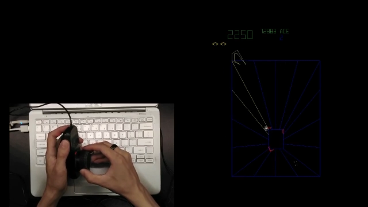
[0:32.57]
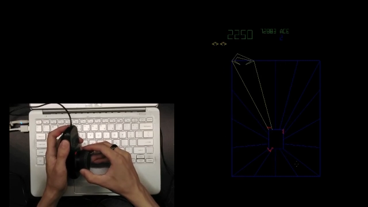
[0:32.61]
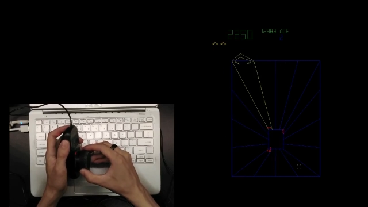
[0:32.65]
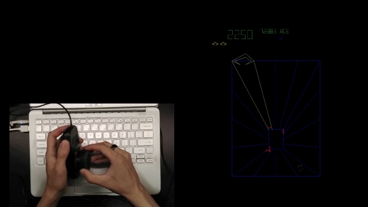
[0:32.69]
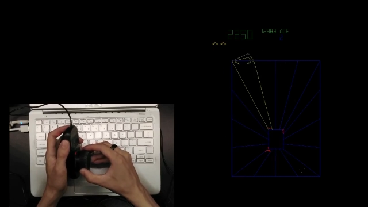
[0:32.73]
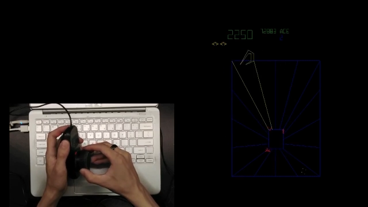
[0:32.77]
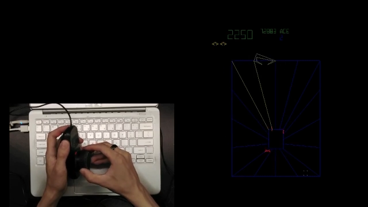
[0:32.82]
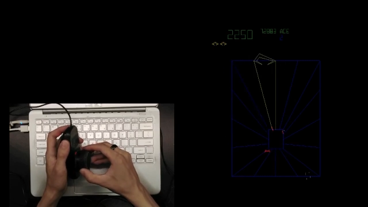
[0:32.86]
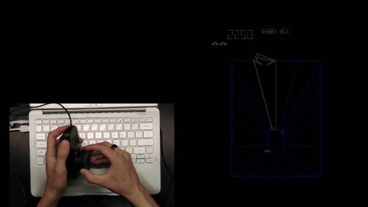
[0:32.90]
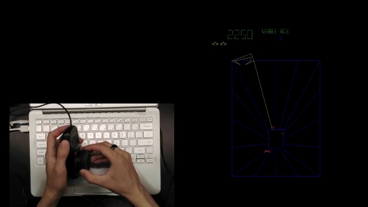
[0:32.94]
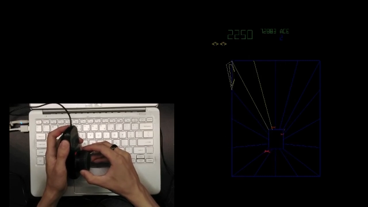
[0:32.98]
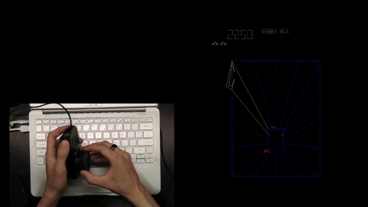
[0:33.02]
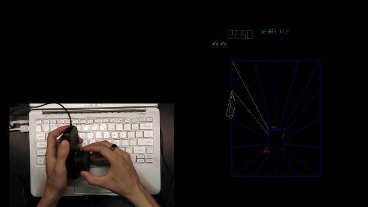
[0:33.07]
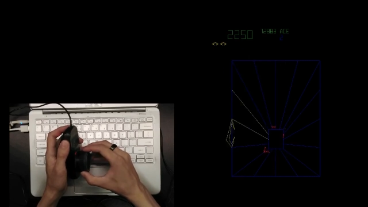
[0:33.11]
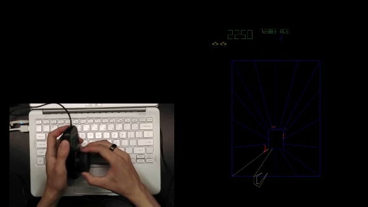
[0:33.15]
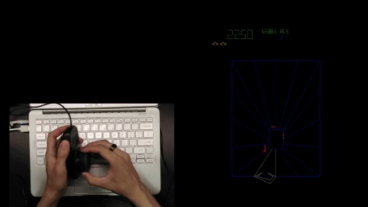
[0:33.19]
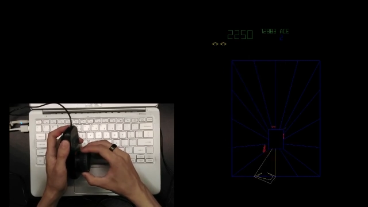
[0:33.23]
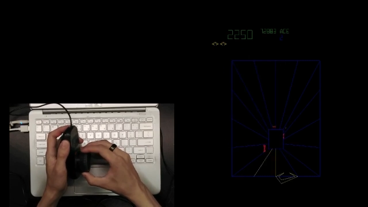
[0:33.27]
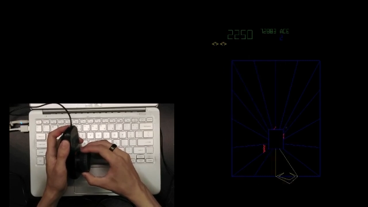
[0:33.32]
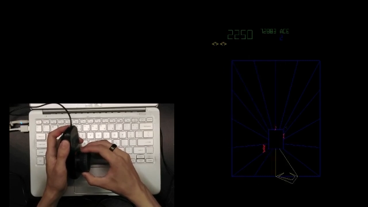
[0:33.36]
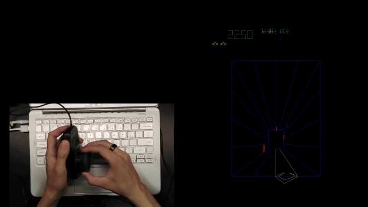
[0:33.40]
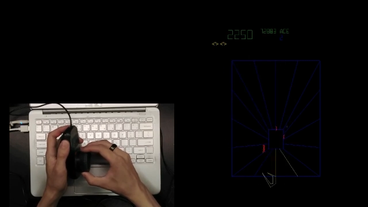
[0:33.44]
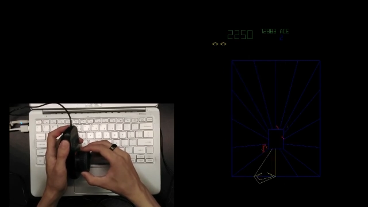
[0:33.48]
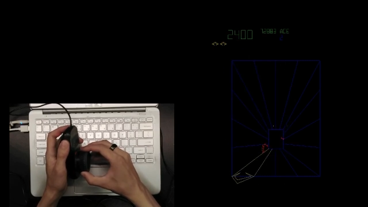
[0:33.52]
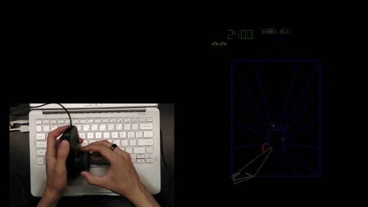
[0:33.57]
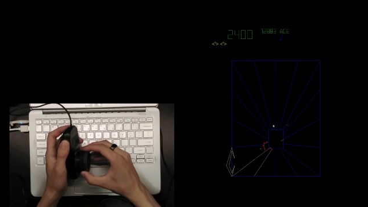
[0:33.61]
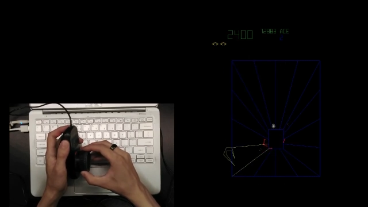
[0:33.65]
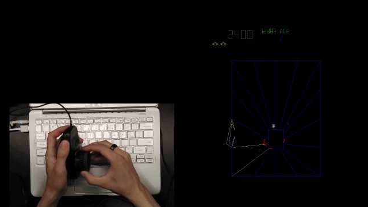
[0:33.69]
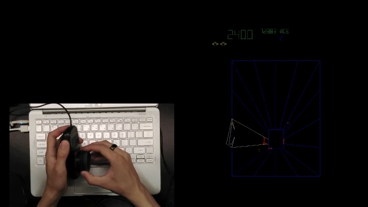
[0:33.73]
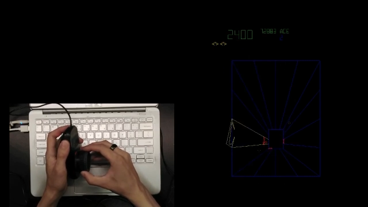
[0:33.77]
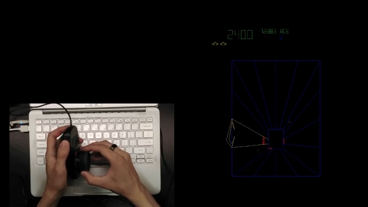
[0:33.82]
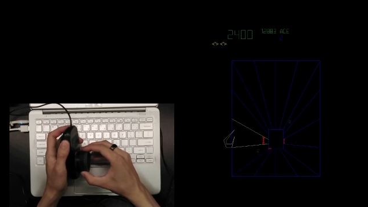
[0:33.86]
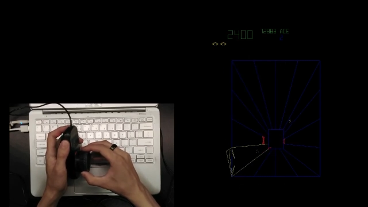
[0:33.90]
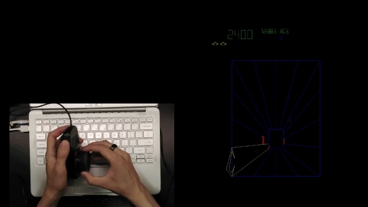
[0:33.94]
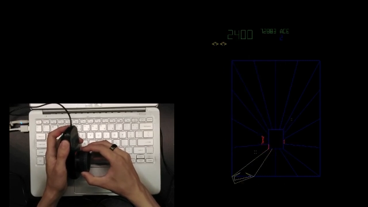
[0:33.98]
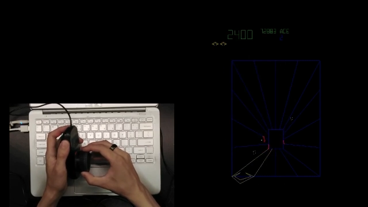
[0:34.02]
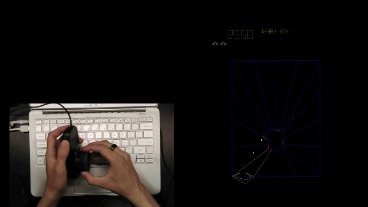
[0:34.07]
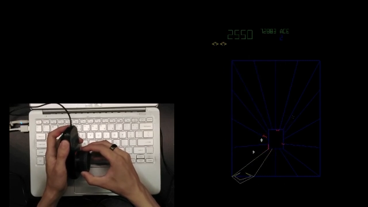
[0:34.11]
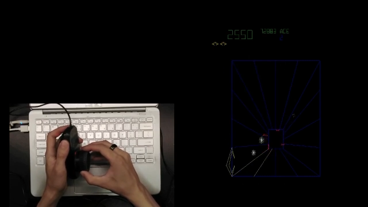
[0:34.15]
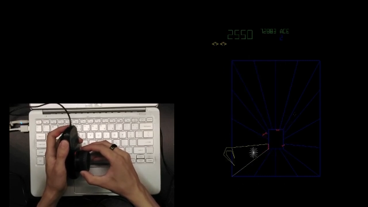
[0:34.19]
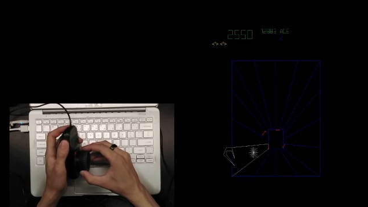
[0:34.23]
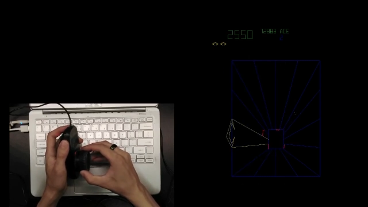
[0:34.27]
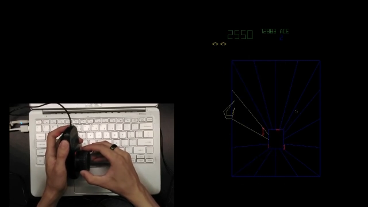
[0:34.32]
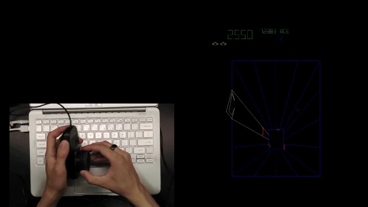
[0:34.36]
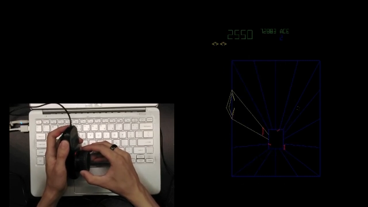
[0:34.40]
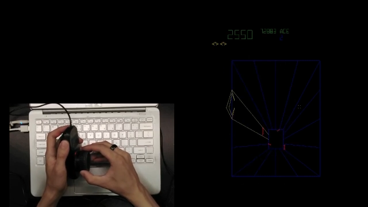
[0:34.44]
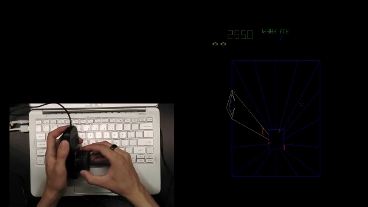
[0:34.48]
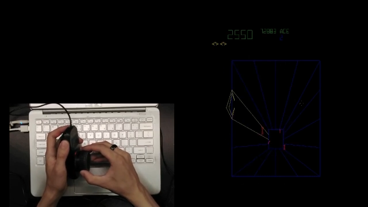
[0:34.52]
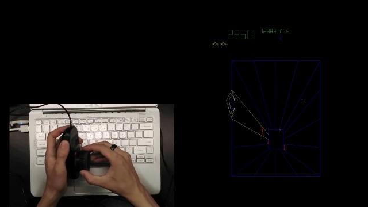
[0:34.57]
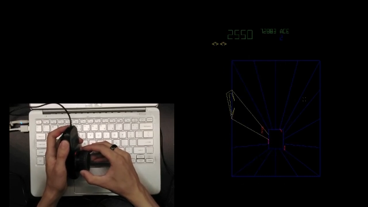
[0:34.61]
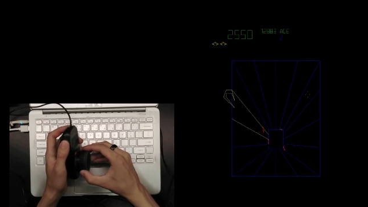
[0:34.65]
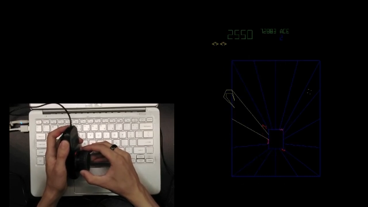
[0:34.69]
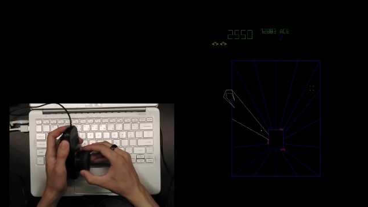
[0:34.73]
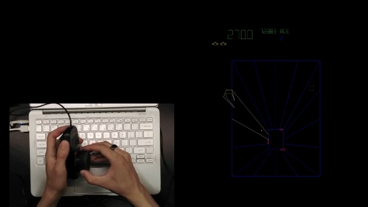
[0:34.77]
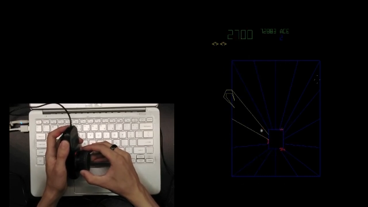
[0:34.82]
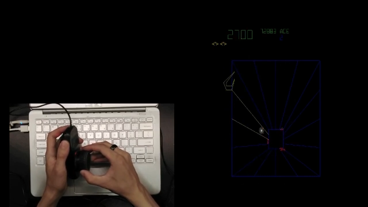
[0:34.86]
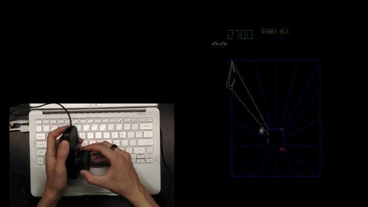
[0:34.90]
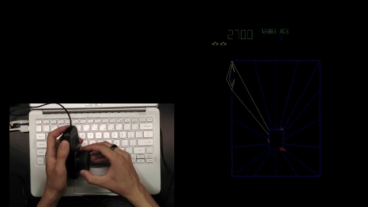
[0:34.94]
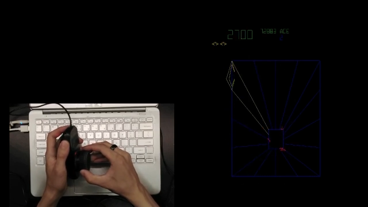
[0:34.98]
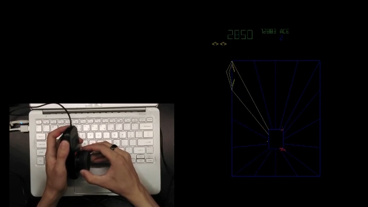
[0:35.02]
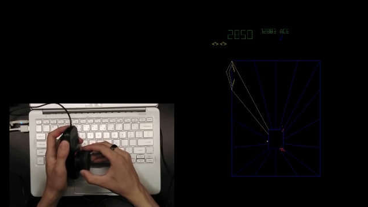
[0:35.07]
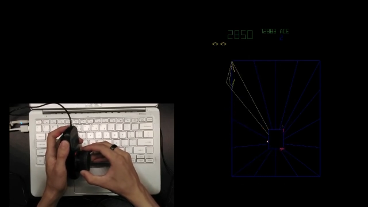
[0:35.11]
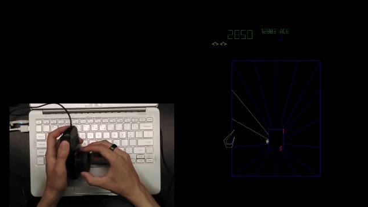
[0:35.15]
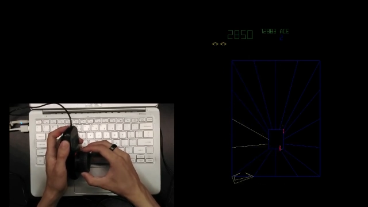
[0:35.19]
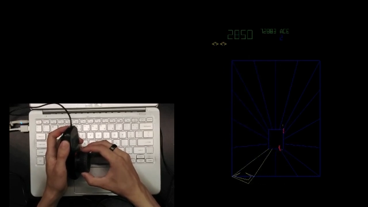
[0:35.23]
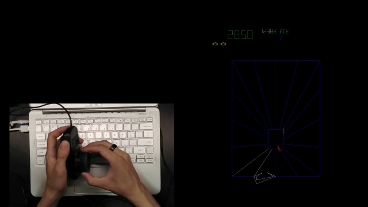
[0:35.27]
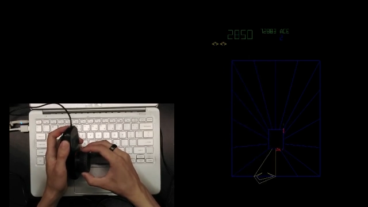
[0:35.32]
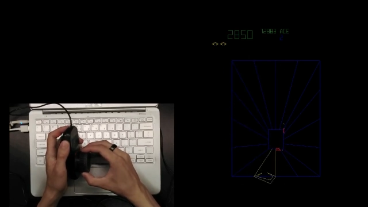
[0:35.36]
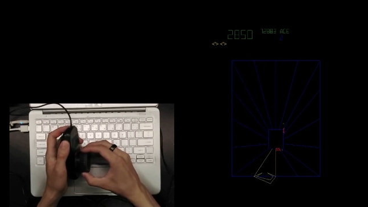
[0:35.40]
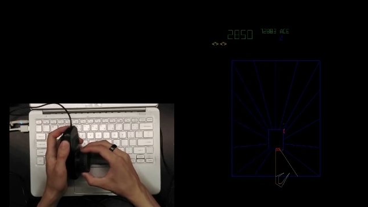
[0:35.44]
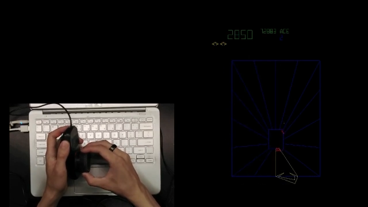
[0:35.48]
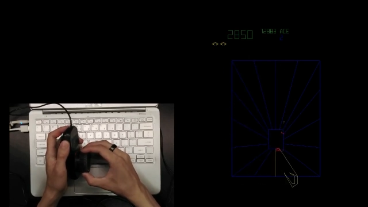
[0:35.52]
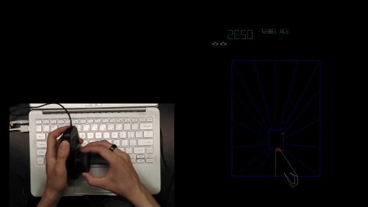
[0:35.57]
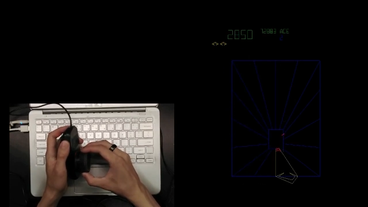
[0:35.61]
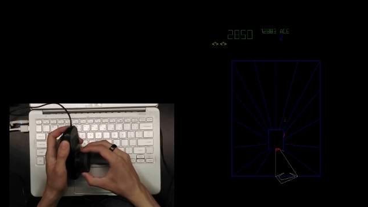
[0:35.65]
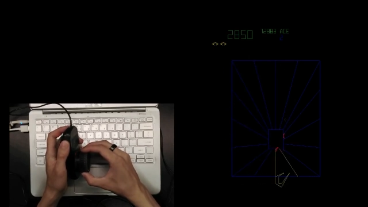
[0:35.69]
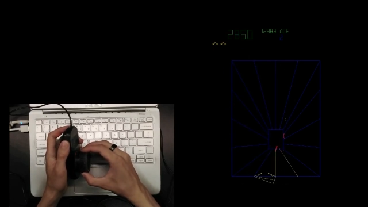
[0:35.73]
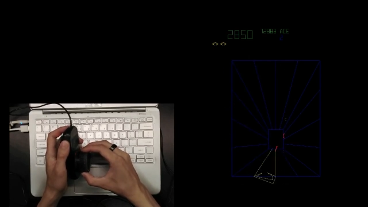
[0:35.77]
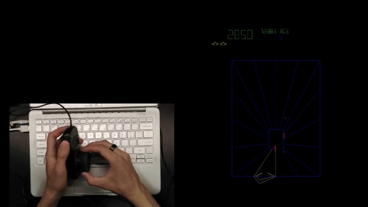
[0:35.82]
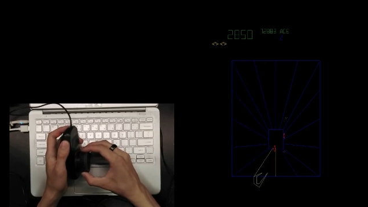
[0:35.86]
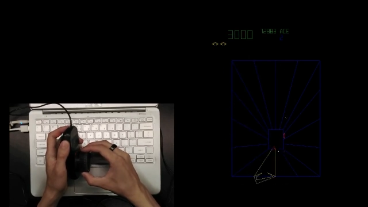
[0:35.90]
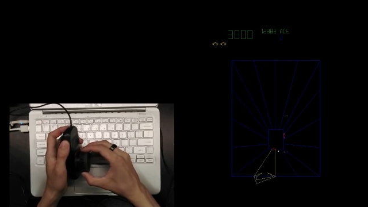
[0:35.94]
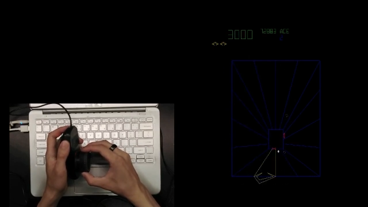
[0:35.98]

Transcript: No face is visible, so there are no lips to read.